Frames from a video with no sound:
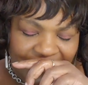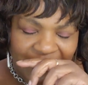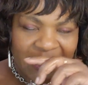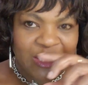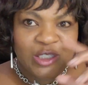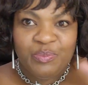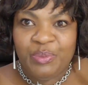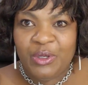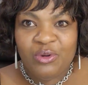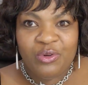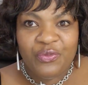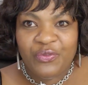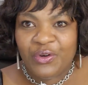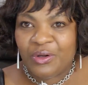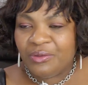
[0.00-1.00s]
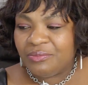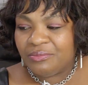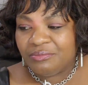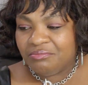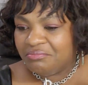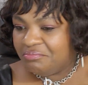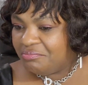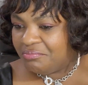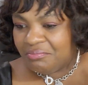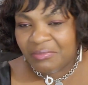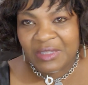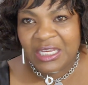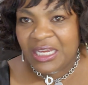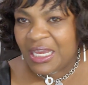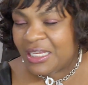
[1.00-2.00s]
It's beautiful.
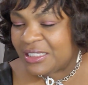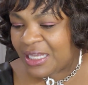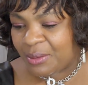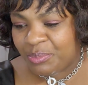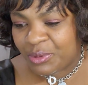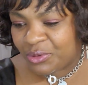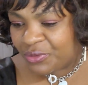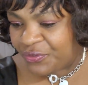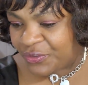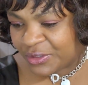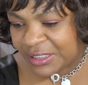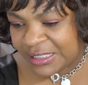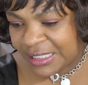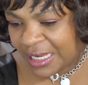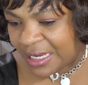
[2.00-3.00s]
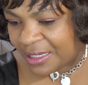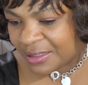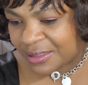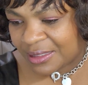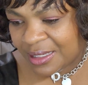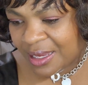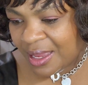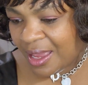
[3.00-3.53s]
It is a beautiful scent.